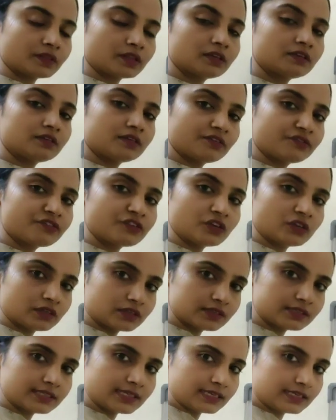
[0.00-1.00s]
different
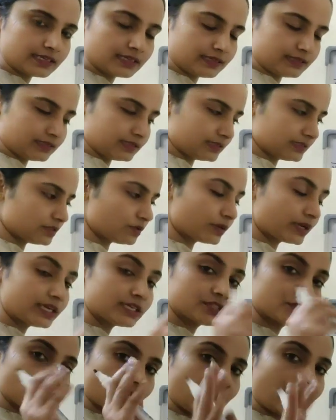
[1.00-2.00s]
sentences. Okay, so
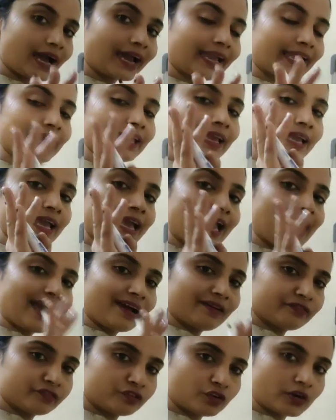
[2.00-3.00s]
I have
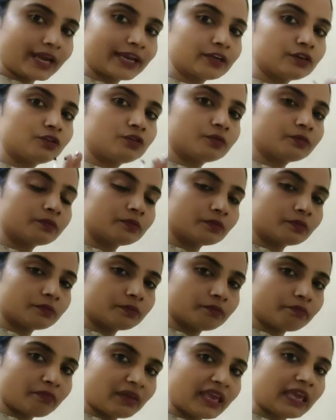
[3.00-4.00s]
tried to
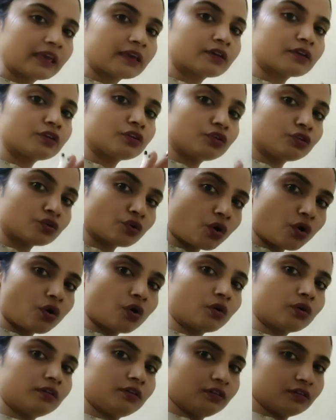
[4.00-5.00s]
make your
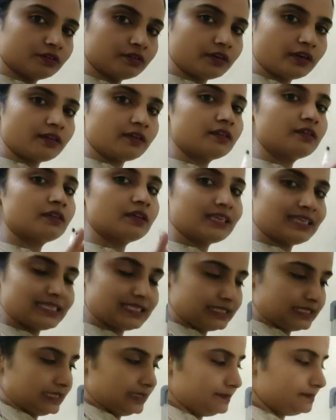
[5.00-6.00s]
learning
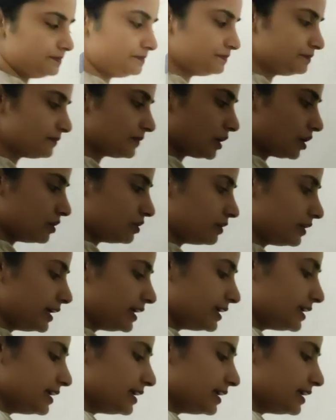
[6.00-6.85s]
easy. All right,